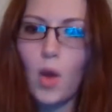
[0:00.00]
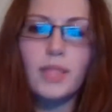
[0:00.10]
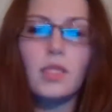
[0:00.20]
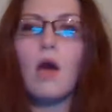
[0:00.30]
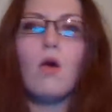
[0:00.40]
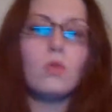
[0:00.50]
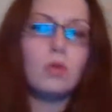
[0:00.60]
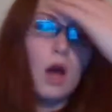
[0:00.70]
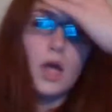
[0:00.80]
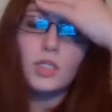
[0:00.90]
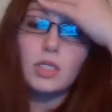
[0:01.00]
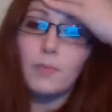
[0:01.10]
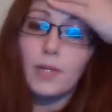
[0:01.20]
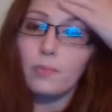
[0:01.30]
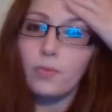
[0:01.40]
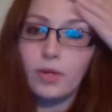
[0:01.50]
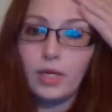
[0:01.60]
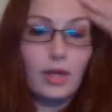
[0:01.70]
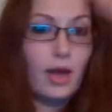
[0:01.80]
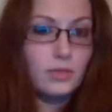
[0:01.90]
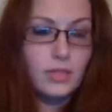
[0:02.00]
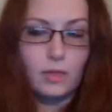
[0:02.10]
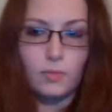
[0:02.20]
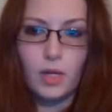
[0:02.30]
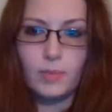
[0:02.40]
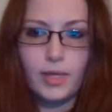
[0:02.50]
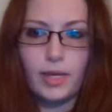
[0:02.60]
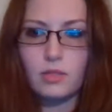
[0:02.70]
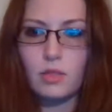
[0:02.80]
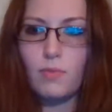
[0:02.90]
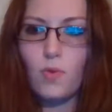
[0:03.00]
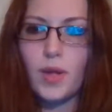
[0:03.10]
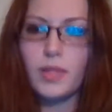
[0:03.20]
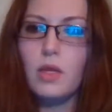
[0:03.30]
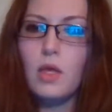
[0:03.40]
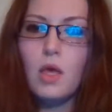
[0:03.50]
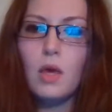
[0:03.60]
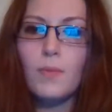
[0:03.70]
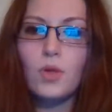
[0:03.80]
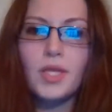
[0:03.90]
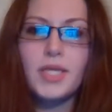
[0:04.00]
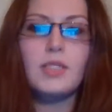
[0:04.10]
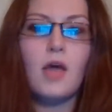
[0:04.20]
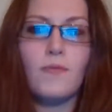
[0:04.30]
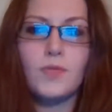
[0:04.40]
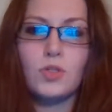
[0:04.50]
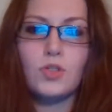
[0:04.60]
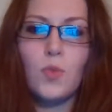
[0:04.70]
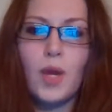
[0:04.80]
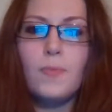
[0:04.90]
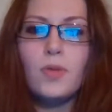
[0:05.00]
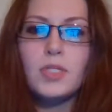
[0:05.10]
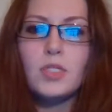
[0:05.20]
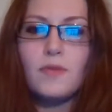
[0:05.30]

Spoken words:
and oh gosh, Independent Outsider brought up an excellent point. police officers, the way police